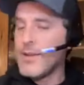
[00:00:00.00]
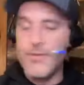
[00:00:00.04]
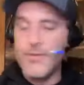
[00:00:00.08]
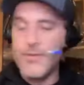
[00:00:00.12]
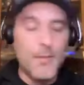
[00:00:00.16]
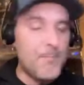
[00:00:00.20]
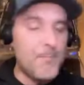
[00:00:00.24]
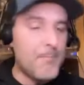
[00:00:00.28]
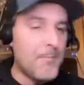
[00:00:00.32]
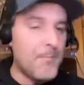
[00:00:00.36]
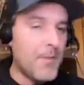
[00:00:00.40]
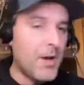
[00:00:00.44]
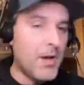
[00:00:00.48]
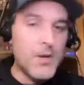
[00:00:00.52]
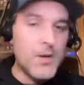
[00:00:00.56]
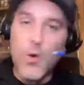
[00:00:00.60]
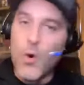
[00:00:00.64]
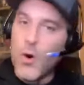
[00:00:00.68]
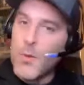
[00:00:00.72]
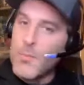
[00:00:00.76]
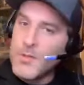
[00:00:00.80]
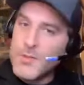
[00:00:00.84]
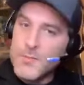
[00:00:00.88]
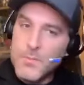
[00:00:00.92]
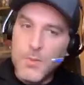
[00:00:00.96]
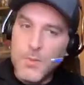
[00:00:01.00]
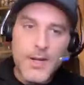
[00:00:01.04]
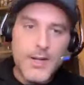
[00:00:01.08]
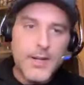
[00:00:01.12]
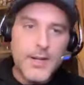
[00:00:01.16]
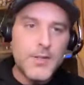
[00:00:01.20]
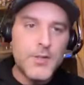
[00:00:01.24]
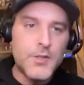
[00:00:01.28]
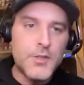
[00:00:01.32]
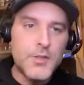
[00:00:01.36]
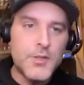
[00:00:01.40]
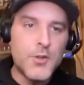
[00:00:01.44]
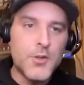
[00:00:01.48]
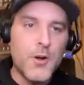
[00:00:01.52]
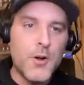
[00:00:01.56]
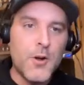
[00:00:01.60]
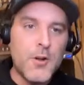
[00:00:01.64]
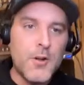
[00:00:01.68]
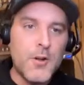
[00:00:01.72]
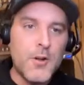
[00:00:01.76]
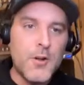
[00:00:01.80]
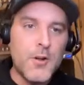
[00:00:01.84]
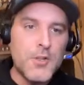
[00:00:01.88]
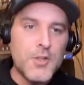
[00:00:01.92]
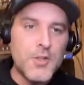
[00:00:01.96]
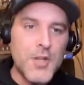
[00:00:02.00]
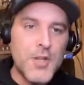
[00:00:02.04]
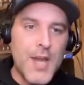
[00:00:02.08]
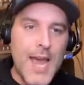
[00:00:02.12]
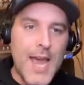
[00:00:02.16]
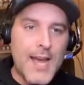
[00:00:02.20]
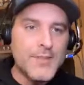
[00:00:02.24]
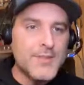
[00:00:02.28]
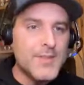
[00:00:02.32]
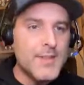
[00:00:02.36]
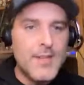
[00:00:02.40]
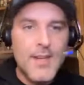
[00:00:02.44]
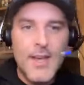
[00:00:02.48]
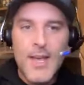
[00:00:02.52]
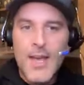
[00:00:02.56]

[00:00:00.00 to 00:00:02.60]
the enormous play to DeSean Jackson.